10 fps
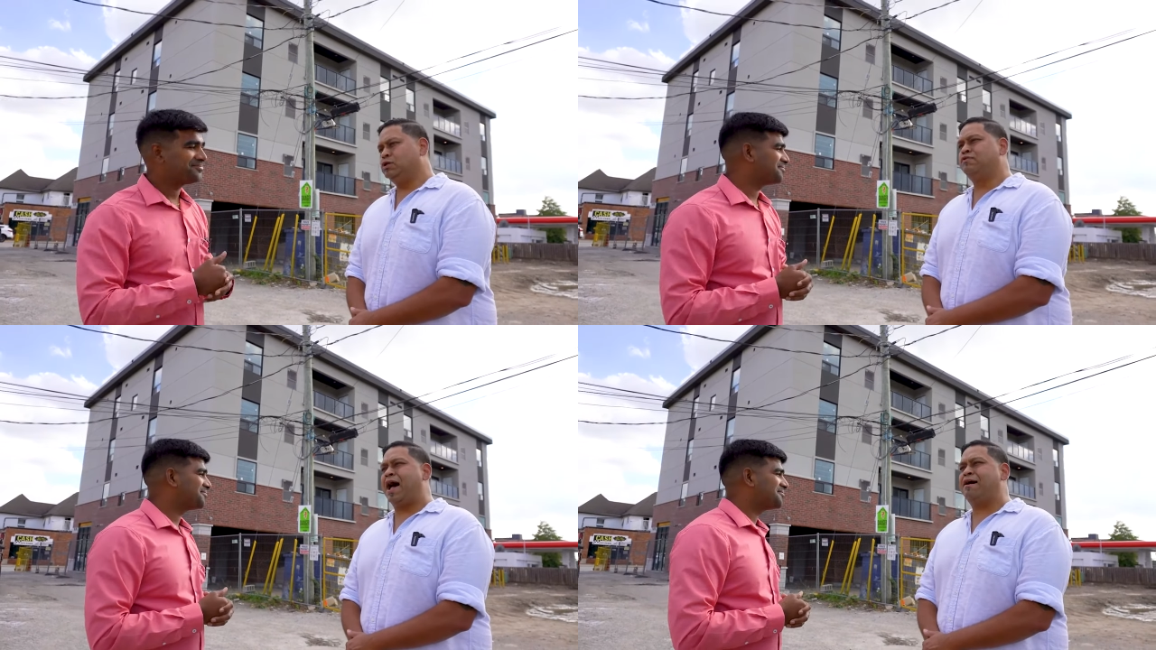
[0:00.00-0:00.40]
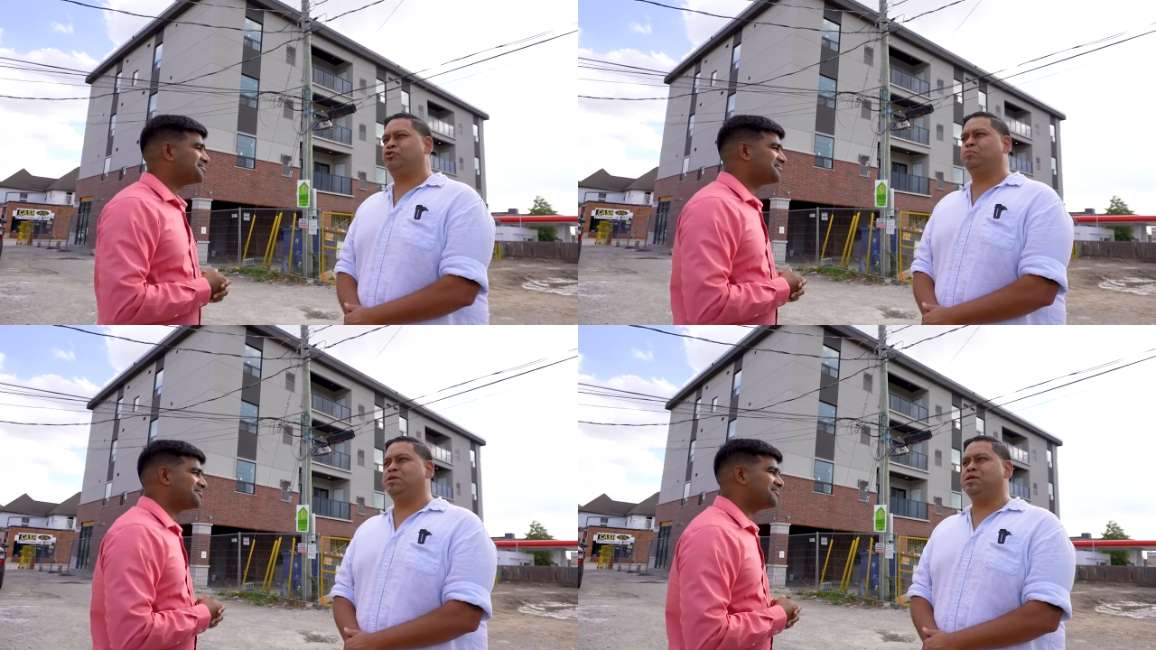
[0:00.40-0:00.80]
Speaker 1: You have
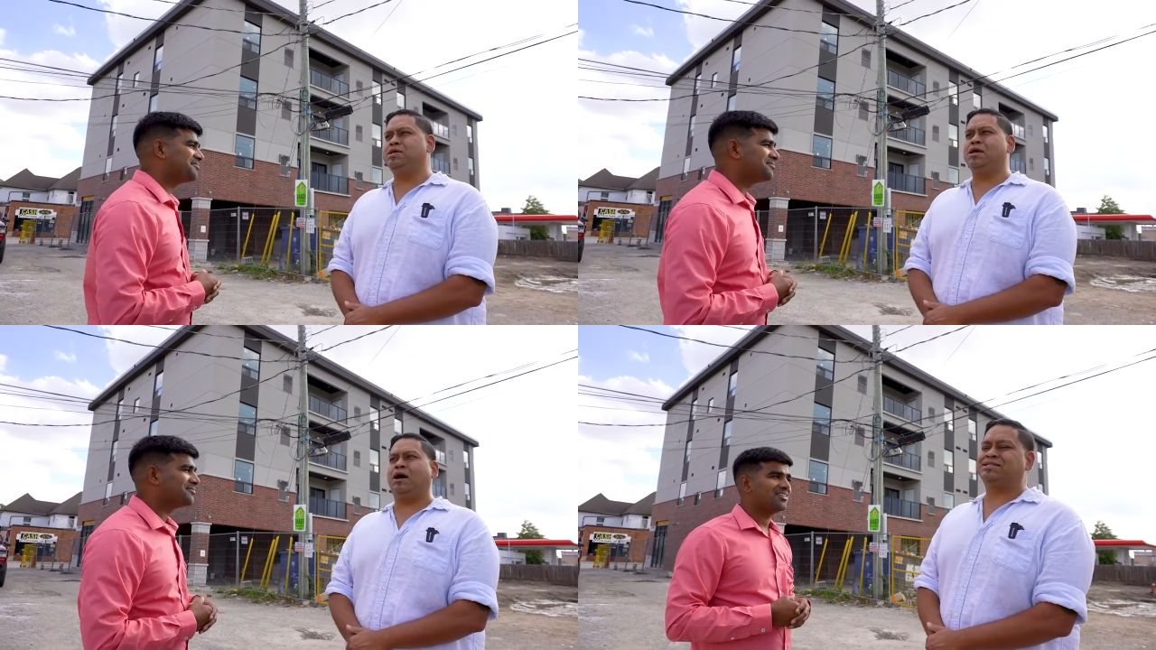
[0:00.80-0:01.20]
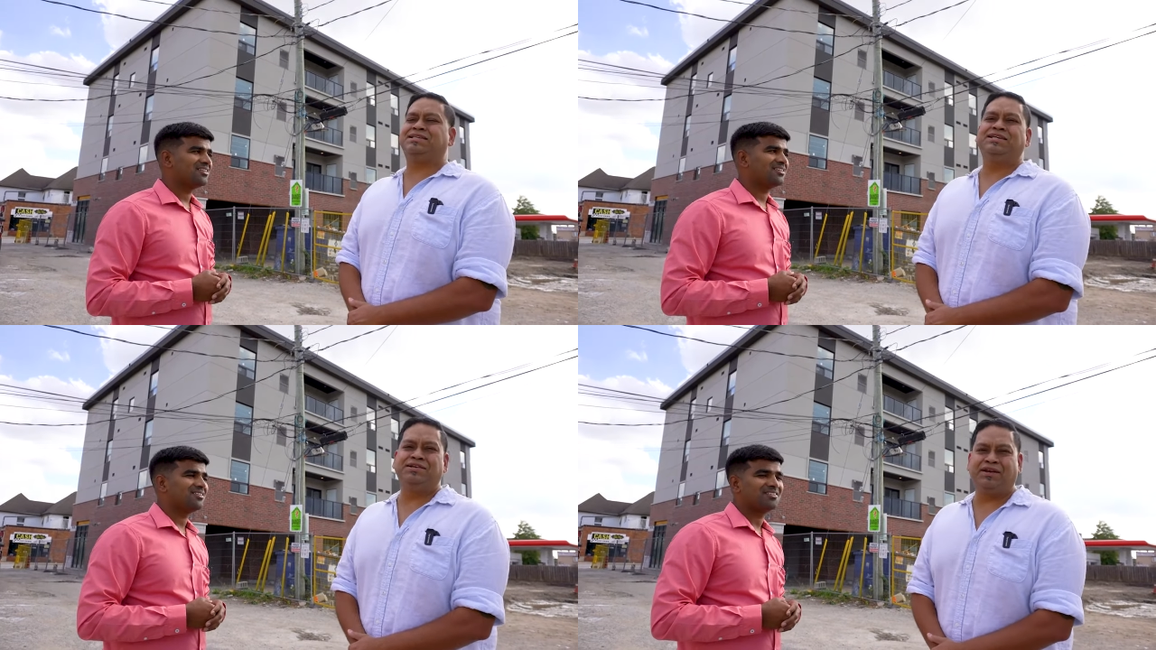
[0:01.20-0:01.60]
to be a
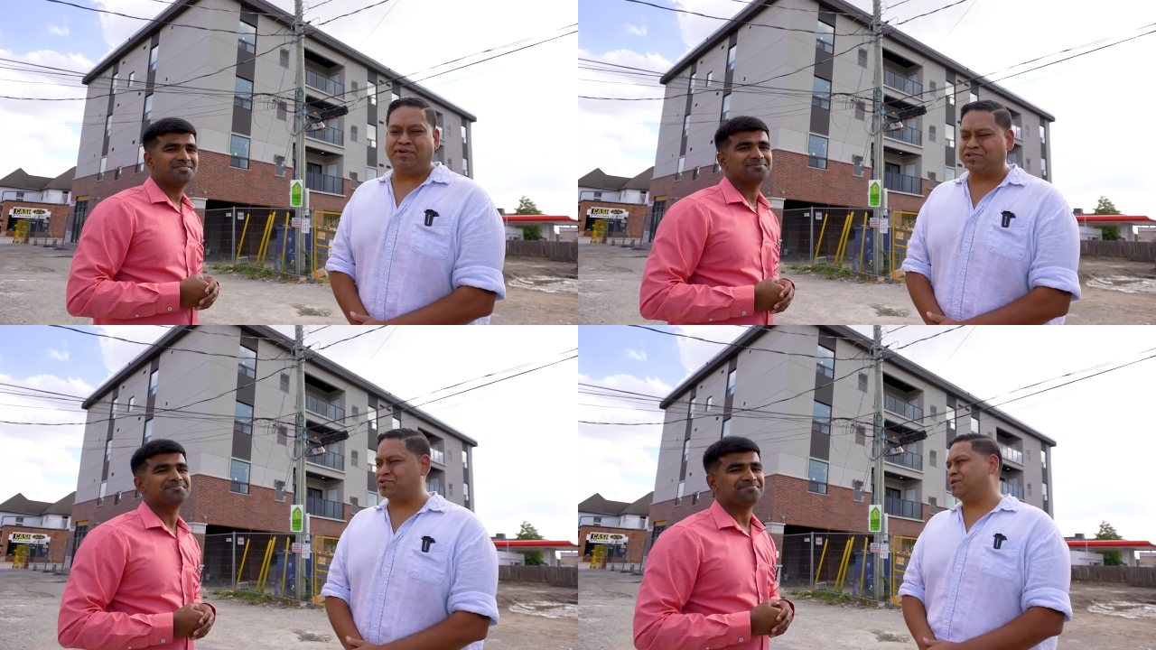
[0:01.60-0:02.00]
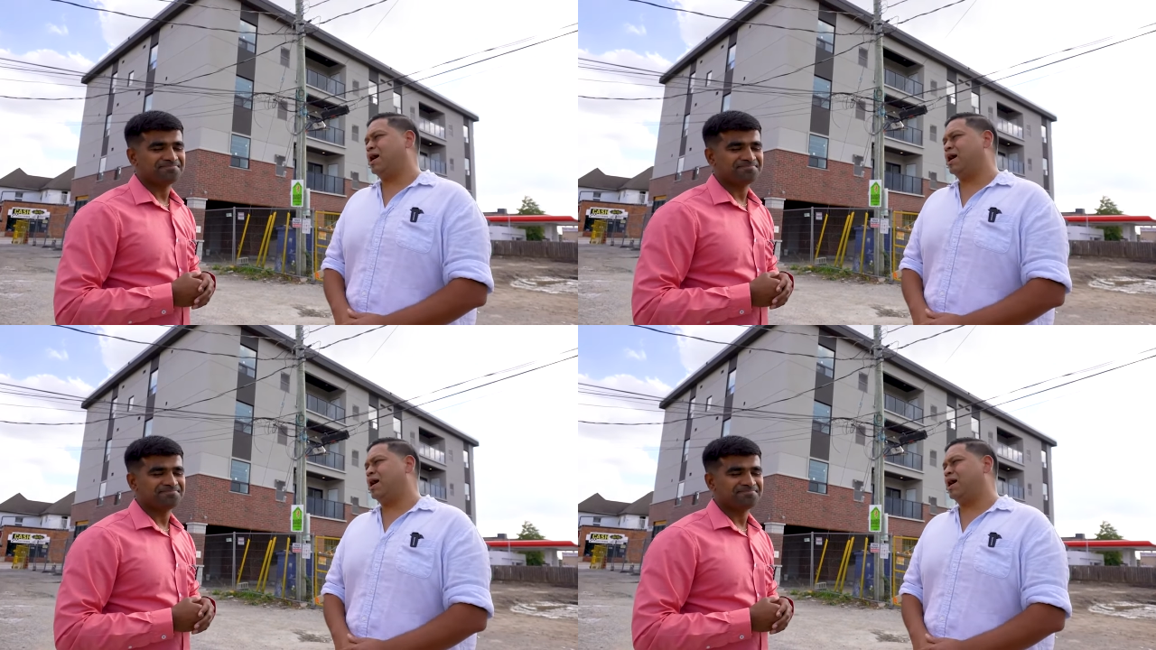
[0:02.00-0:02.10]
seasoned investor.